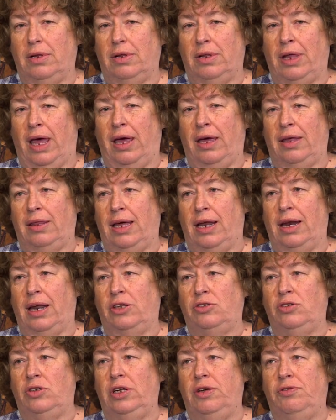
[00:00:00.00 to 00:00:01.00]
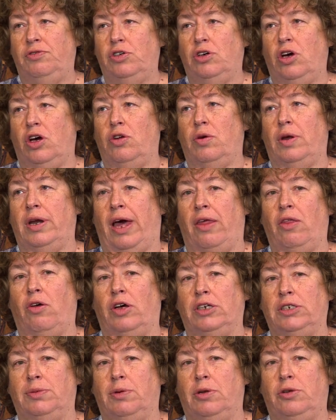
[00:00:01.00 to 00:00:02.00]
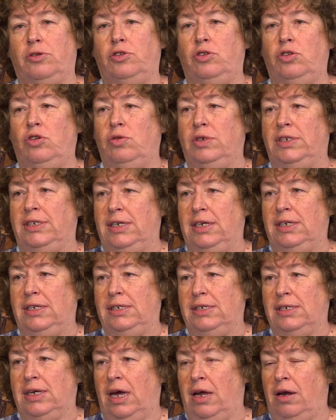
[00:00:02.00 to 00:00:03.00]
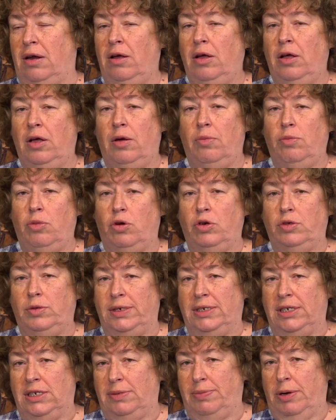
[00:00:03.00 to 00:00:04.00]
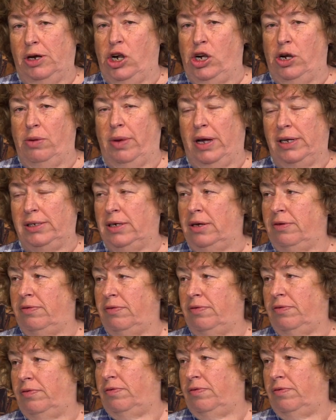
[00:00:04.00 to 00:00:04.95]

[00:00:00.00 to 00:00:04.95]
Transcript: they then had to leave to go to another hospital to do a CT scan because we suspect she might have